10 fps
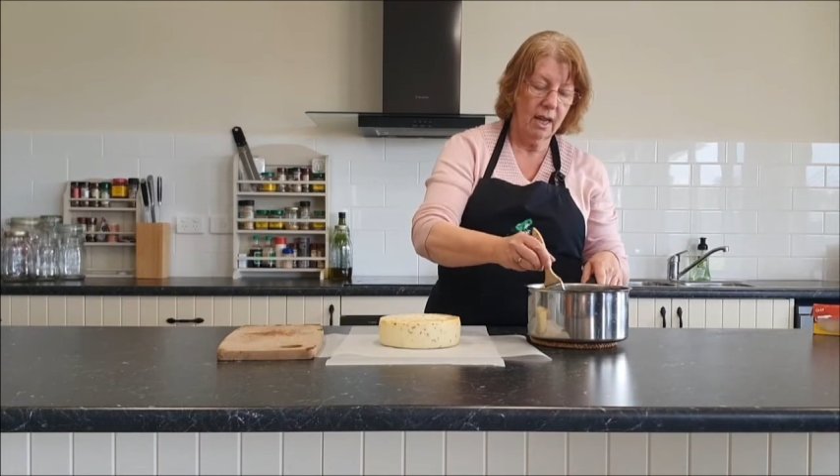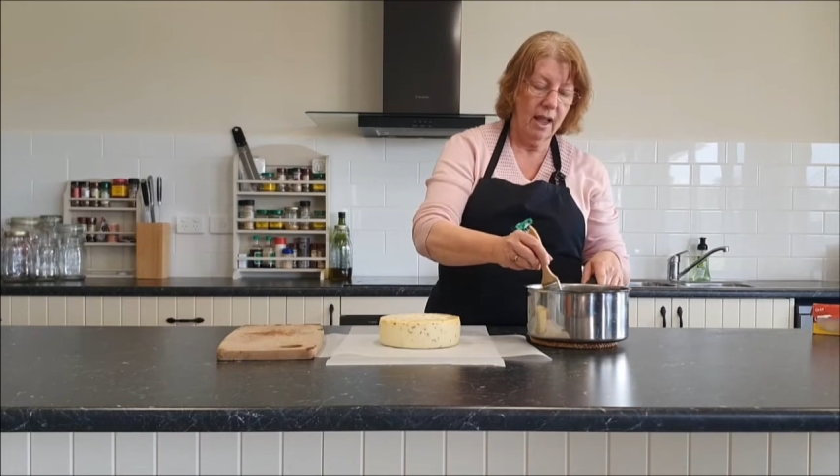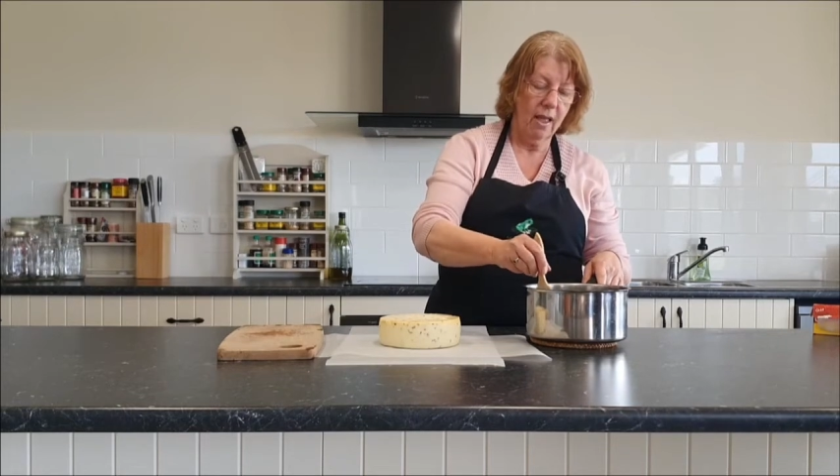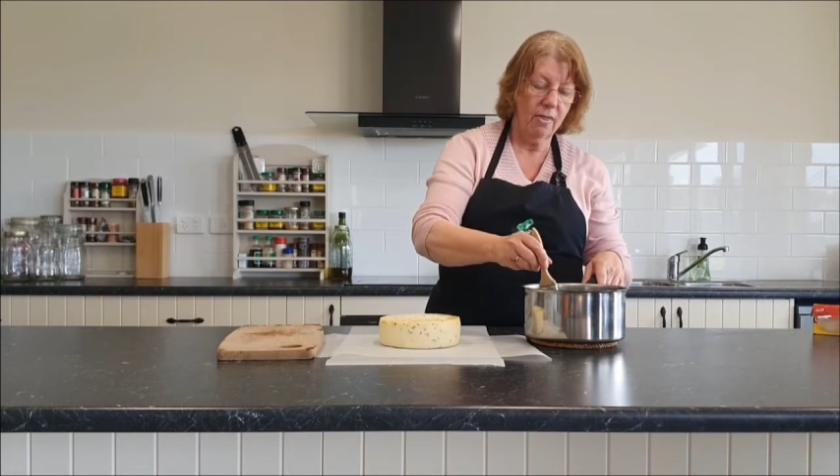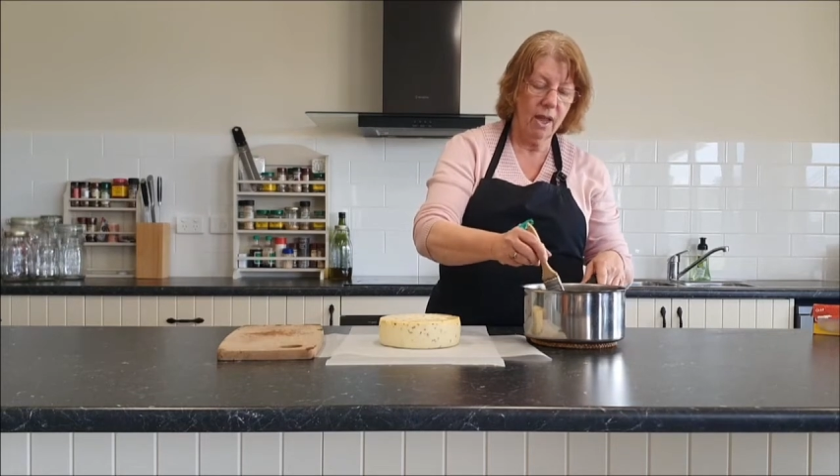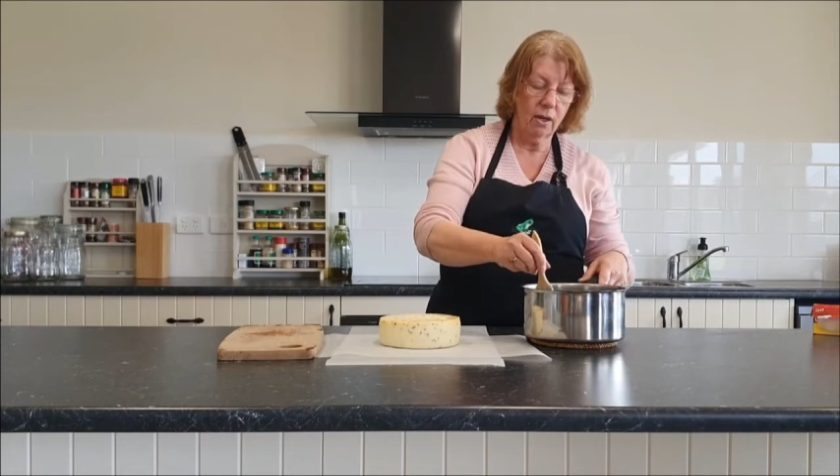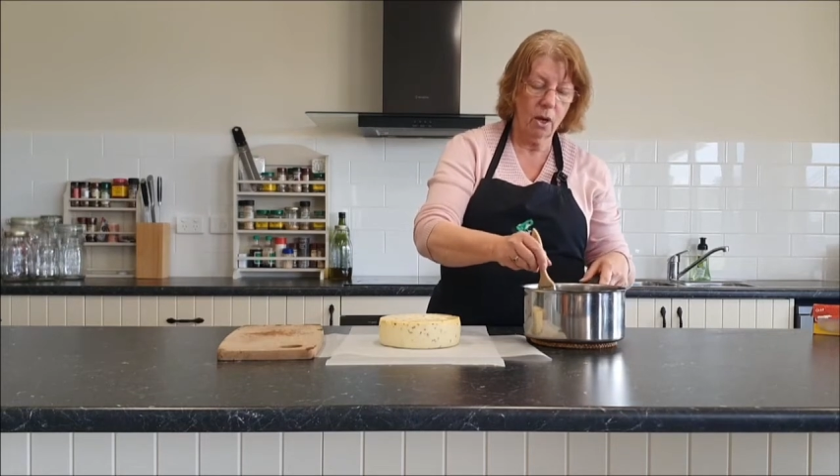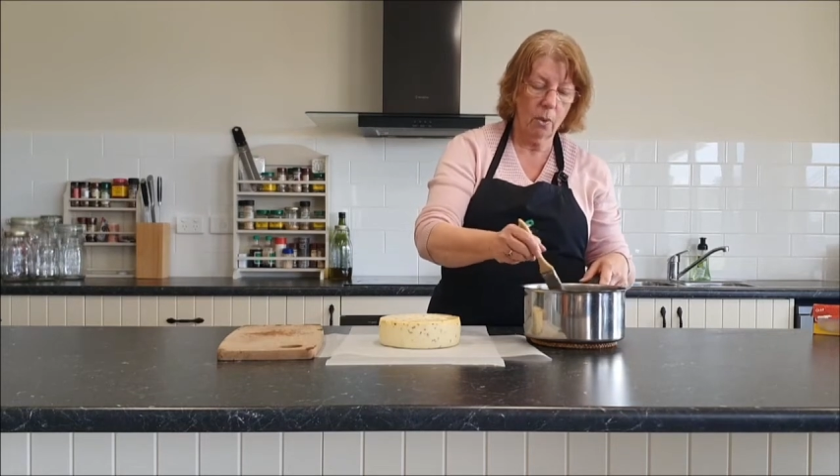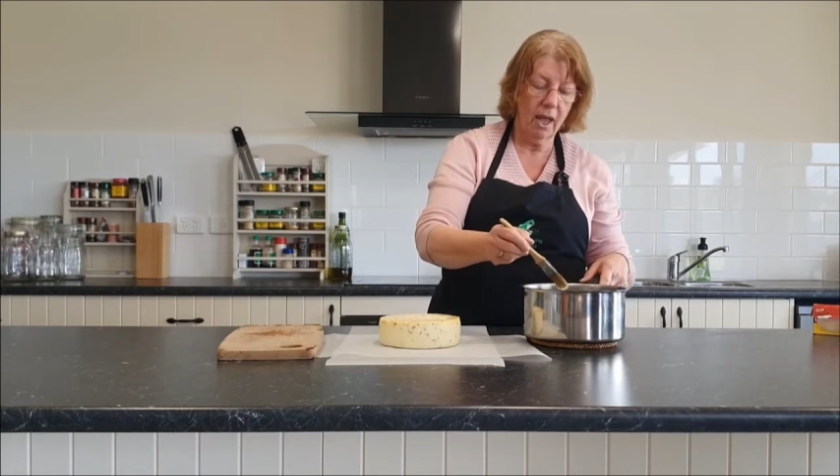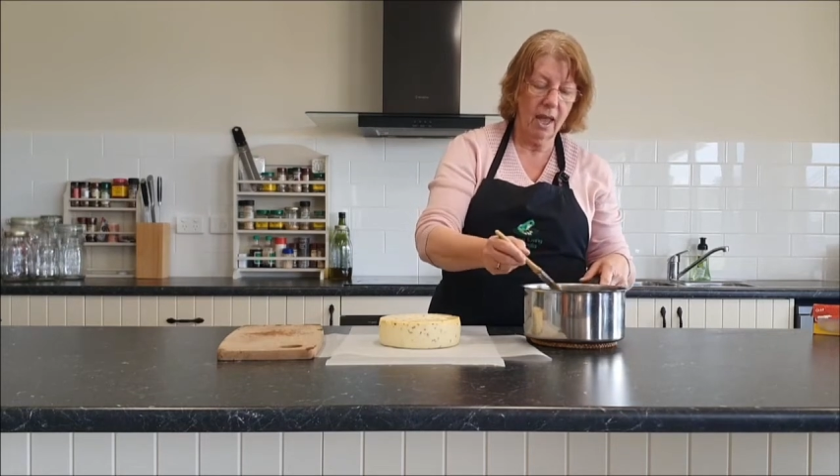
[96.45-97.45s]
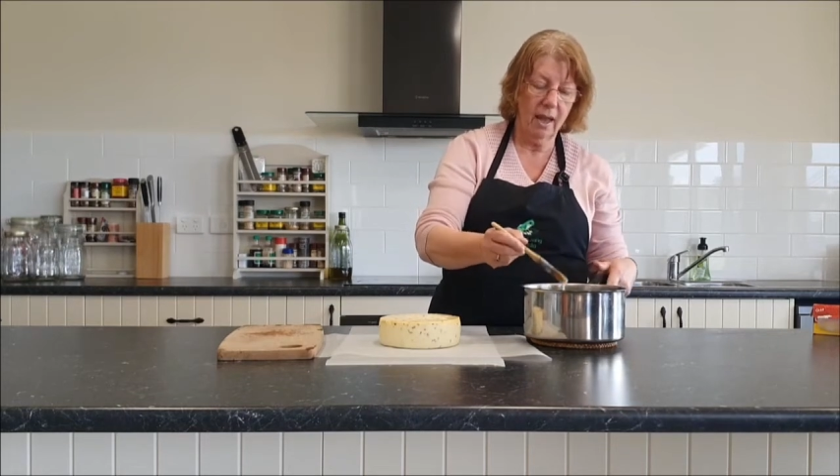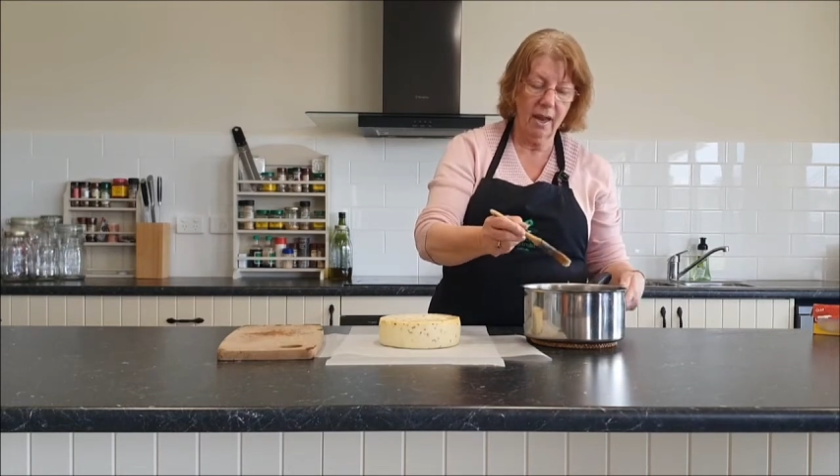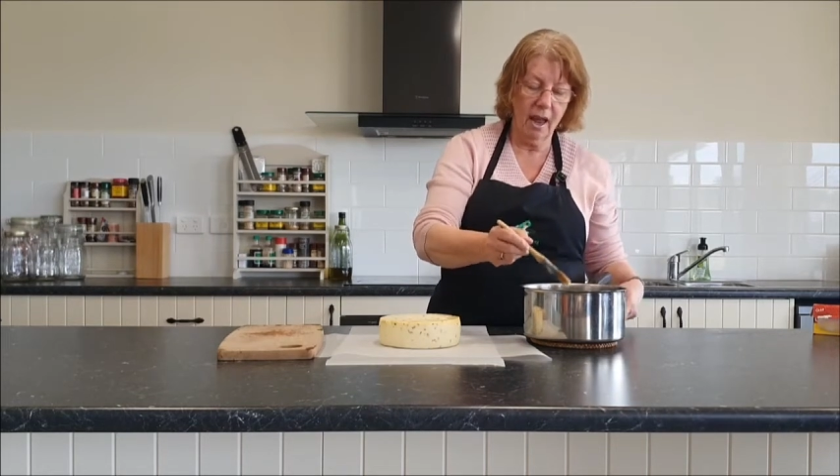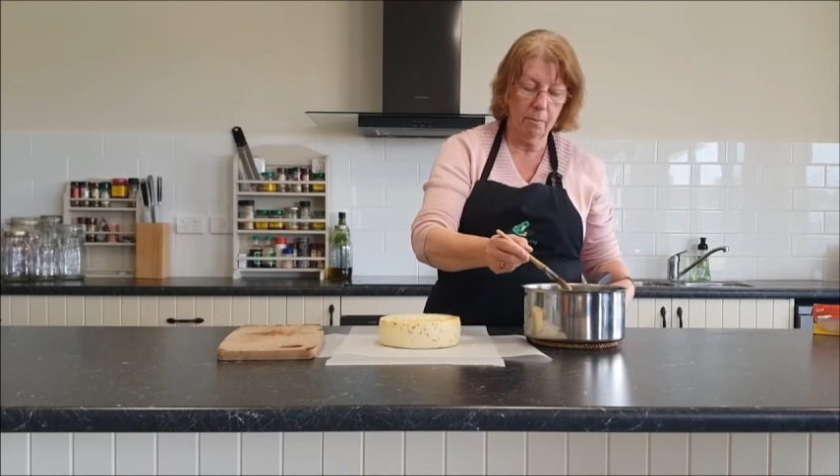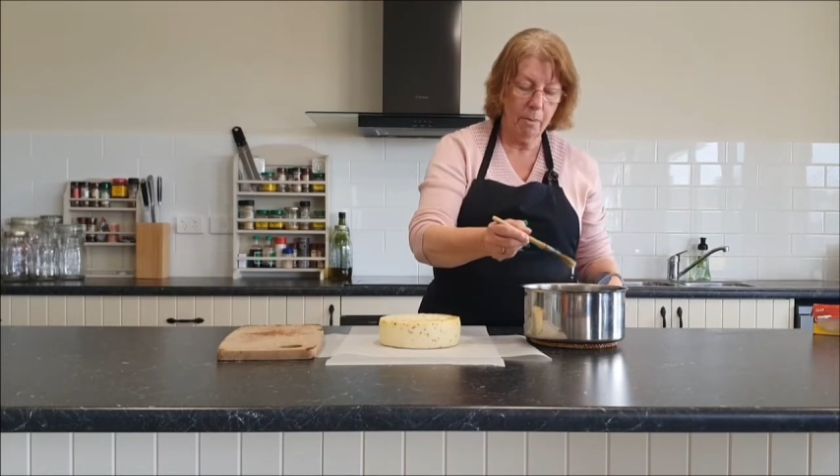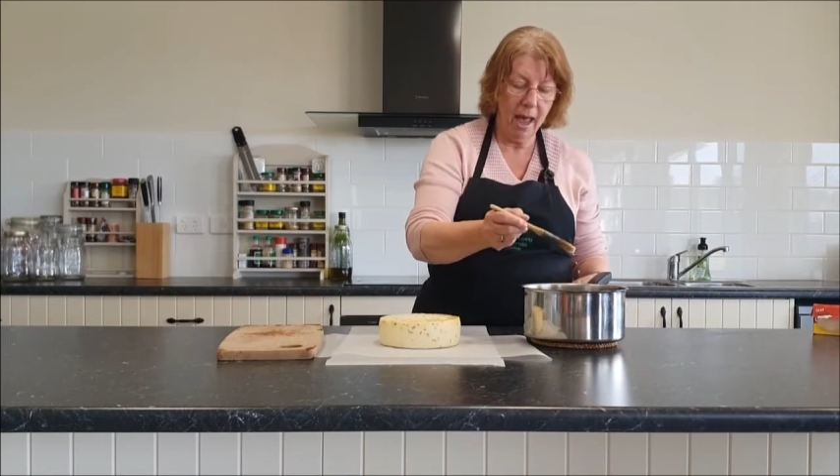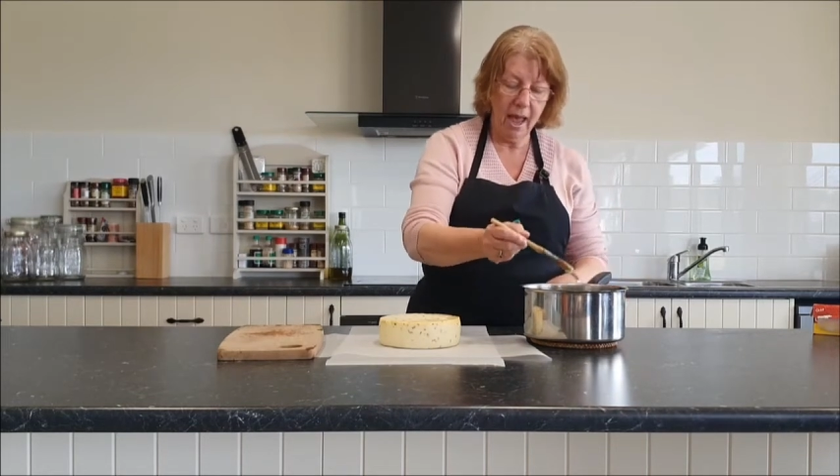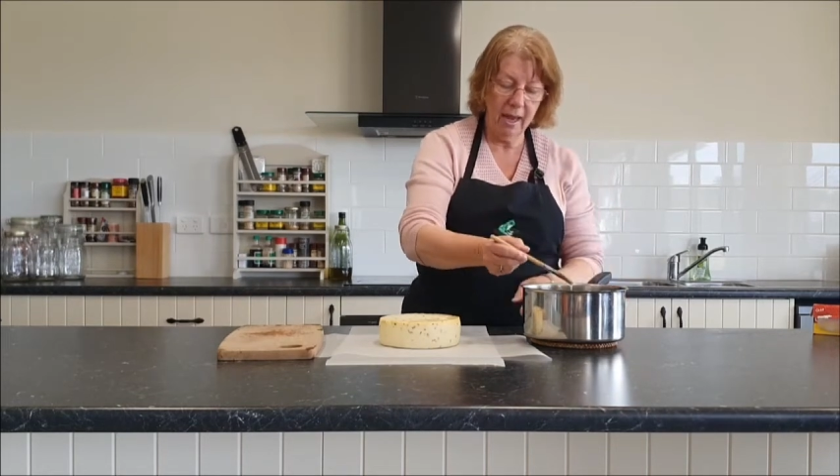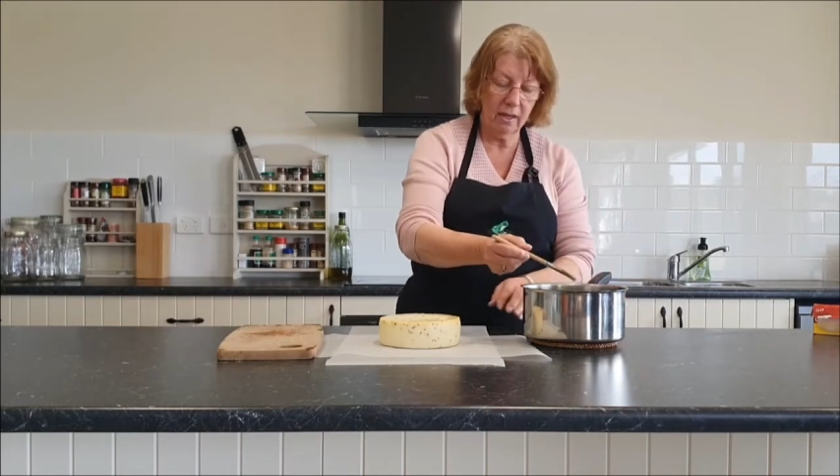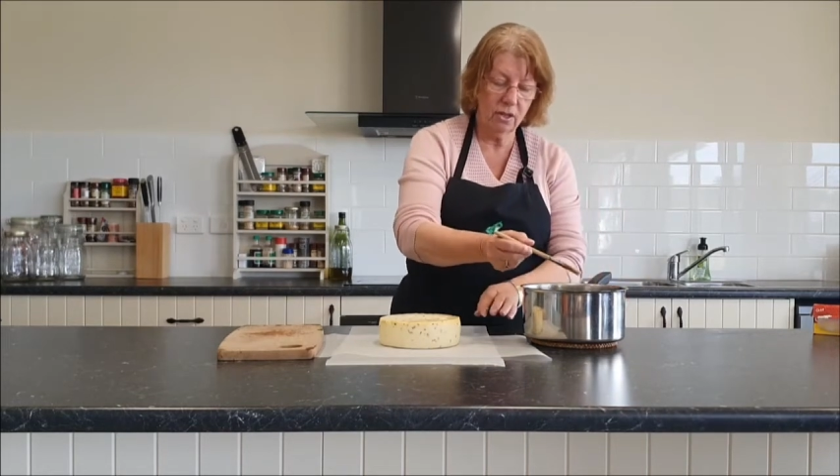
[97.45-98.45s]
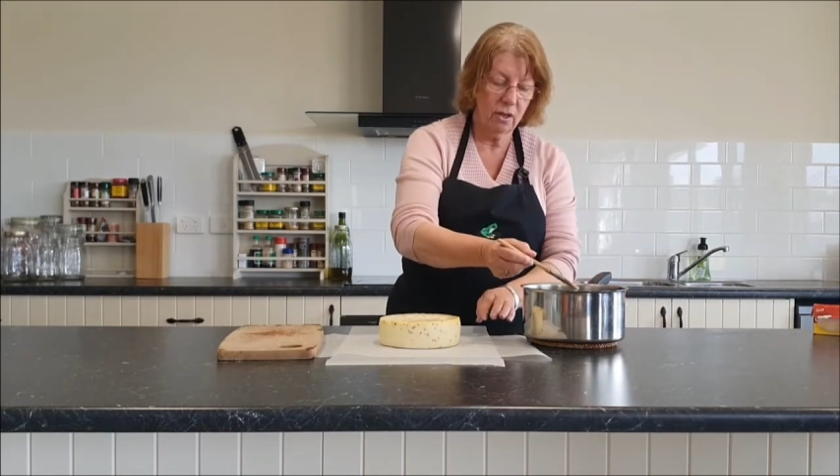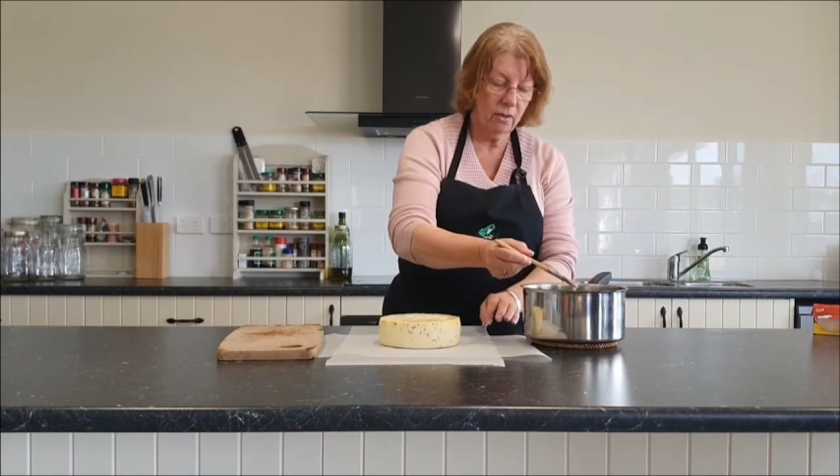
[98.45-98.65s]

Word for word: and then go ahead and paint